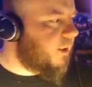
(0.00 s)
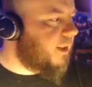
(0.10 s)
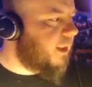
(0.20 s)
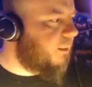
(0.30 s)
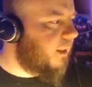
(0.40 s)

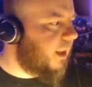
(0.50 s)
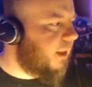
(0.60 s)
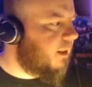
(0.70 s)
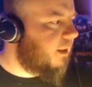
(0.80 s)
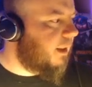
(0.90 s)
CP
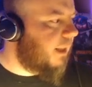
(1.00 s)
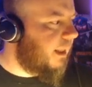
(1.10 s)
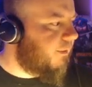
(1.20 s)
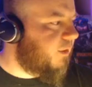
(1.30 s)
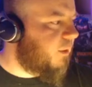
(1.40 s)

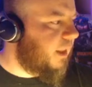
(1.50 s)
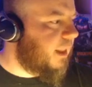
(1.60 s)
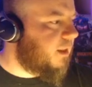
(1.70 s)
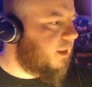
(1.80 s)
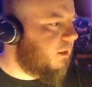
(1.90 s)
if you
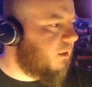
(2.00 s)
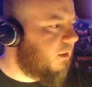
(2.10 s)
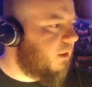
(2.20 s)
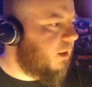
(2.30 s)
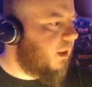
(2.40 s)
need to.
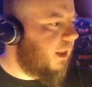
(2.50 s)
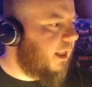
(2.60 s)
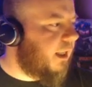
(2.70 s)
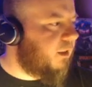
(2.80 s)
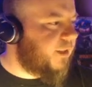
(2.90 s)

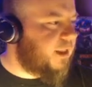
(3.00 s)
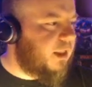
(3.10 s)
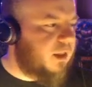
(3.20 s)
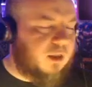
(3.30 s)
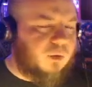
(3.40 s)
And
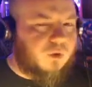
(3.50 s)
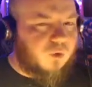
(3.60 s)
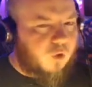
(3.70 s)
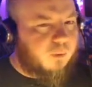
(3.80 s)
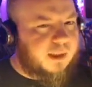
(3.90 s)
obviously you'd
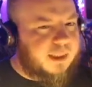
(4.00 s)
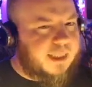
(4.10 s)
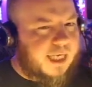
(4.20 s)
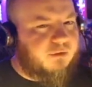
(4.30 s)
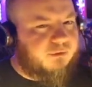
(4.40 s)
normally
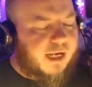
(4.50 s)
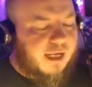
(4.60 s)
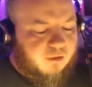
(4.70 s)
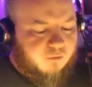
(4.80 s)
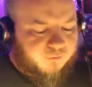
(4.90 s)
save
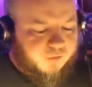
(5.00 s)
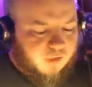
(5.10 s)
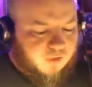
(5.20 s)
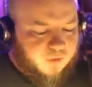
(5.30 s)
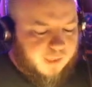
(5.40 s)
that for your
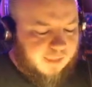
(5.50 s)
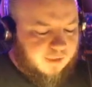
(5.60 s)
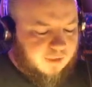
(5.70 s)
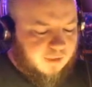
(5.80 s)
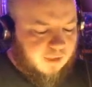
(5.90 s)

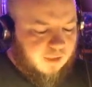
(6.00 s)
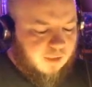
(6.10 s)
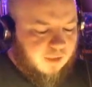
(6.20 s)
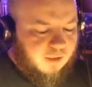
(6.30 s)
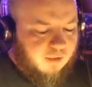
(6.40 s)
Crusaders,
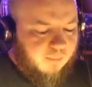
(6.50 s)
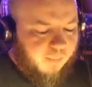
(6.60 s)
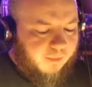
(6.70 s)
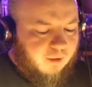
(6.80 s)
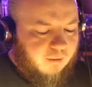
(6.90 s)

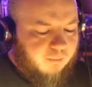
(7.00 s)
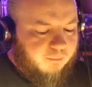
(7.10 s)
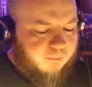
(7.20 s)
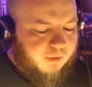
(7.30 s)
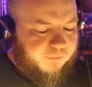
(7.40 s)

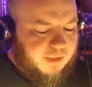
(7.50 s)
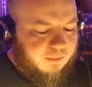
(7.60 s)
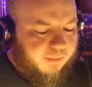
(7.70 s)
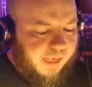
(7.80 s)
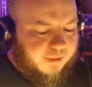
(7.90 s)
but if it's
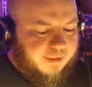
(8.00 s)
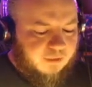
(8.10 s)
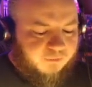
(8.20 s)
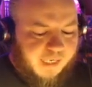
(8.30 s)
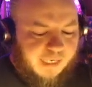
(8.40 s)

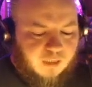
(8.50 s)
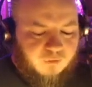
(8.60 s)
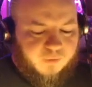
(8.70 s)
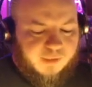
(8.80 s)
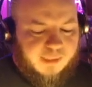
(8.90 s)
imperative that
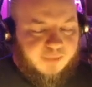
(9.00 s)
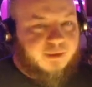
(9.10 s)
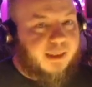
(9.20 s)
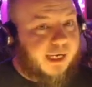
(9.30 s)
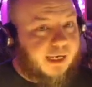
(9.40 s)
Halverin lives,
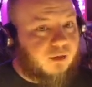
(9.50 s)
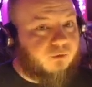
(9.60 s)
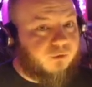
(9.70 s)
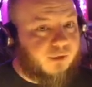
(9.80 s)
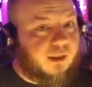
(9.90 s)
that
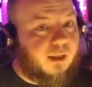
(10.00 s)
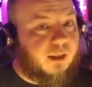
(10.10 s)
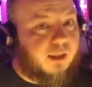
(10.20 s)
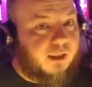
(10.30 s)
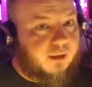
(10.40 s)

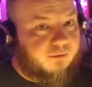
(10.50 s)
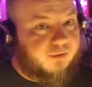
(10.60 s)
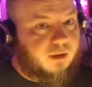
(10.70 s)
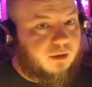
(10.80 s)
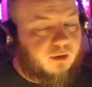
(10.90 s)
Halverin lives.